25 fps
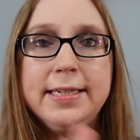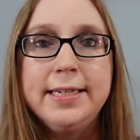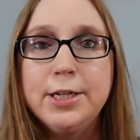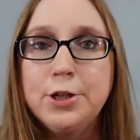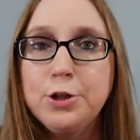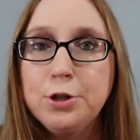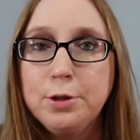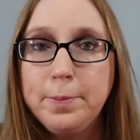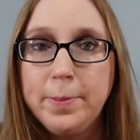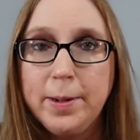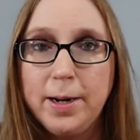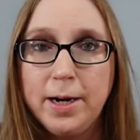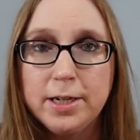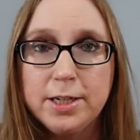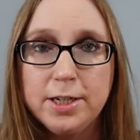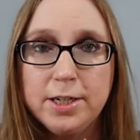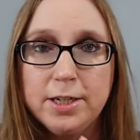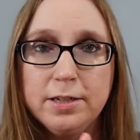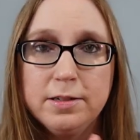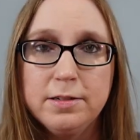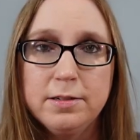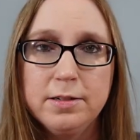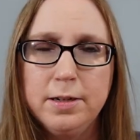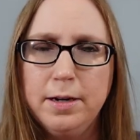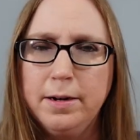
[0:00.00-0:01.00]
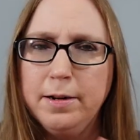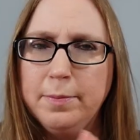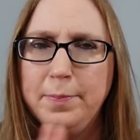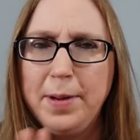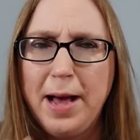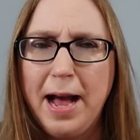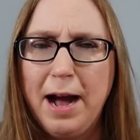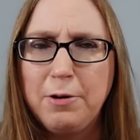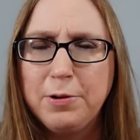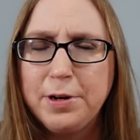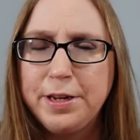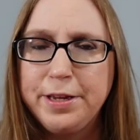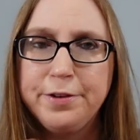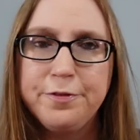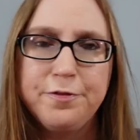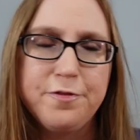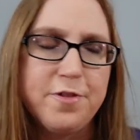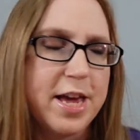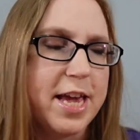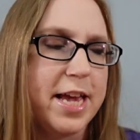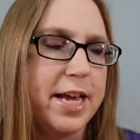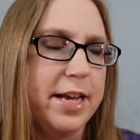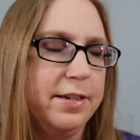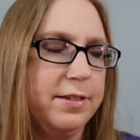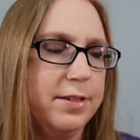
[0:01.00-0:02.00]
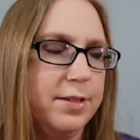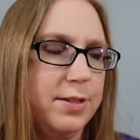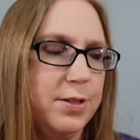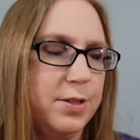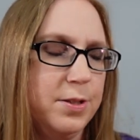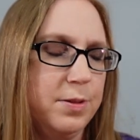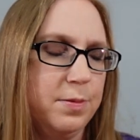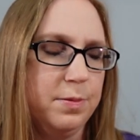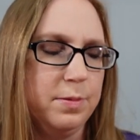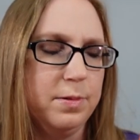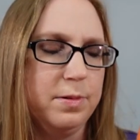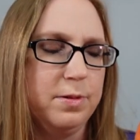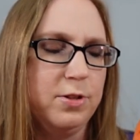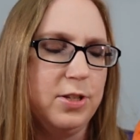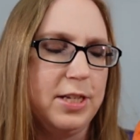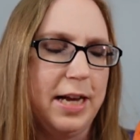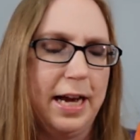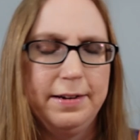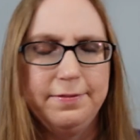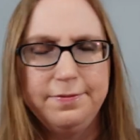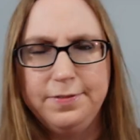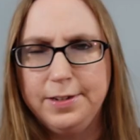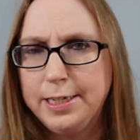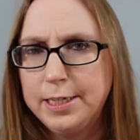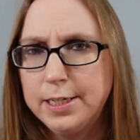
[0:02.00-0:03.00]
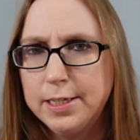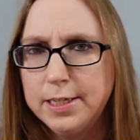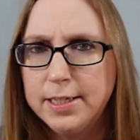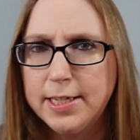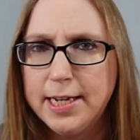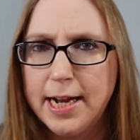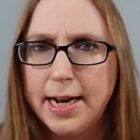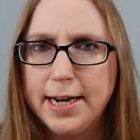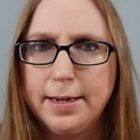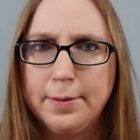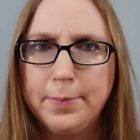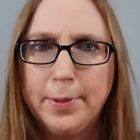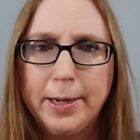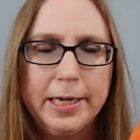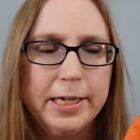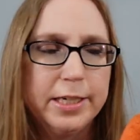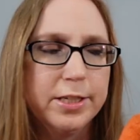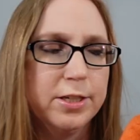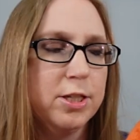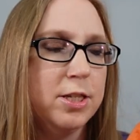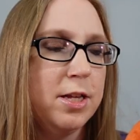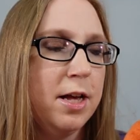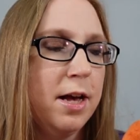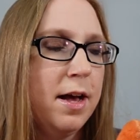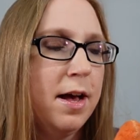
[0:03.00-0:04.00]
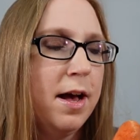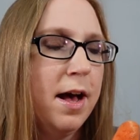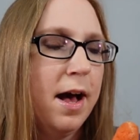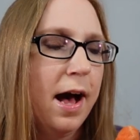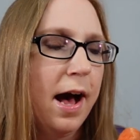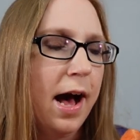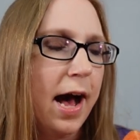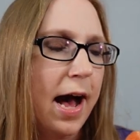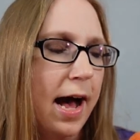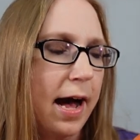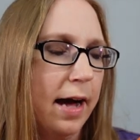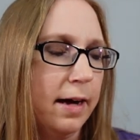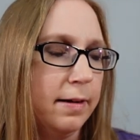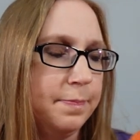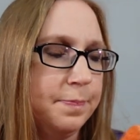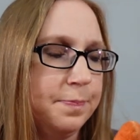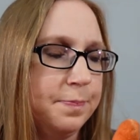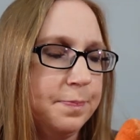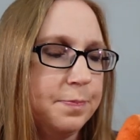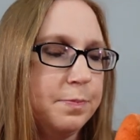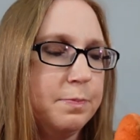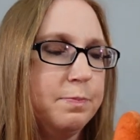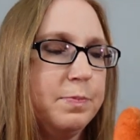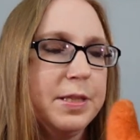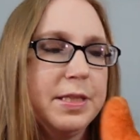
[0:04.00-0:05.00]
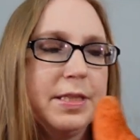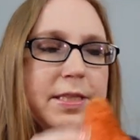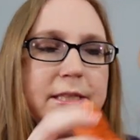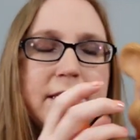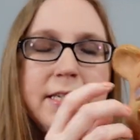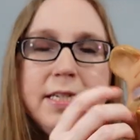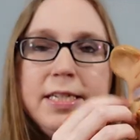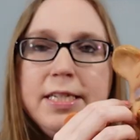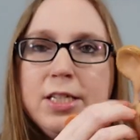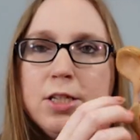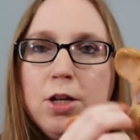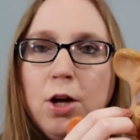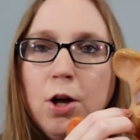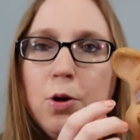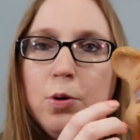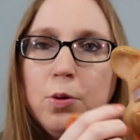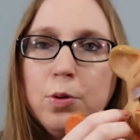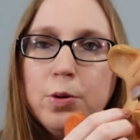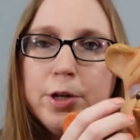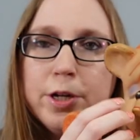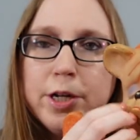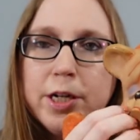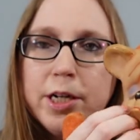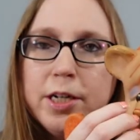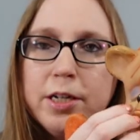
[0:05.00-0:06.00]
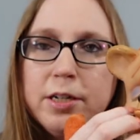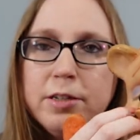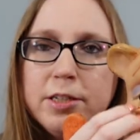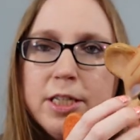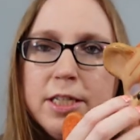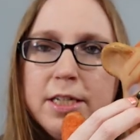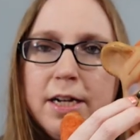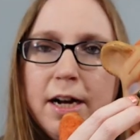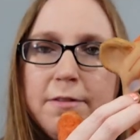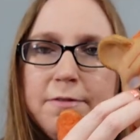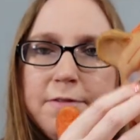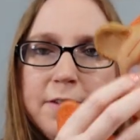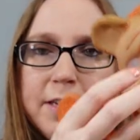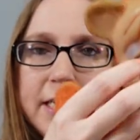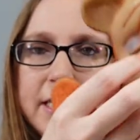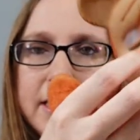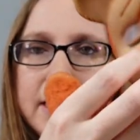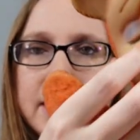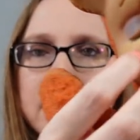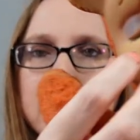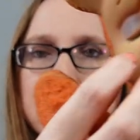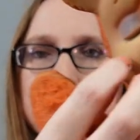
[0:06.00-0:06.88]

Knickerbocker, pouty face, sad face teddy bears. Um, but these older stuffies,